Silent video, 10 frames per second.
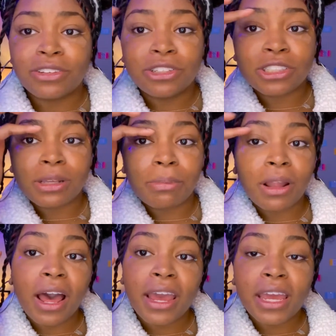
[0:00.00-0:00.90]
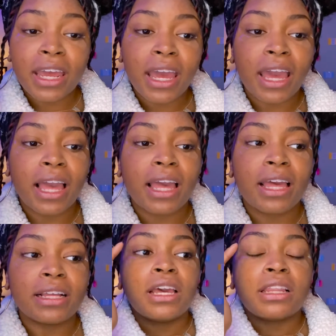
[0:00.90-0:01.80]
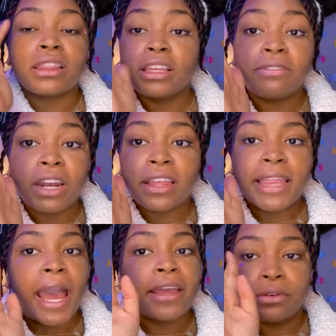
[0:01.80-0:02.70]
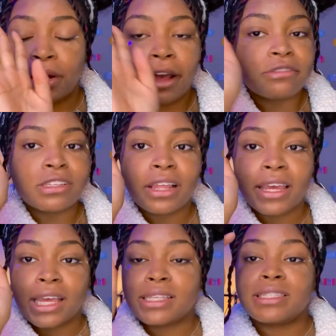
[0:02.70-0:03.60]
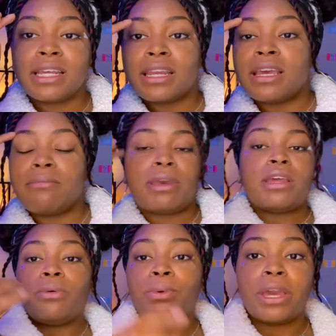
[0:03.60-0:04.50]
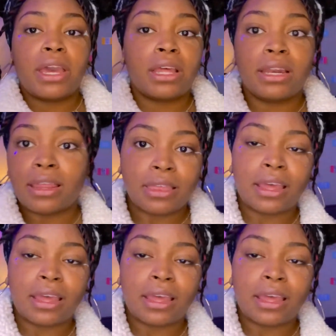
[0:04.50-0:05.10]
just apply it and leave it at that. You don't have to like extend it, make it a wing, nothing like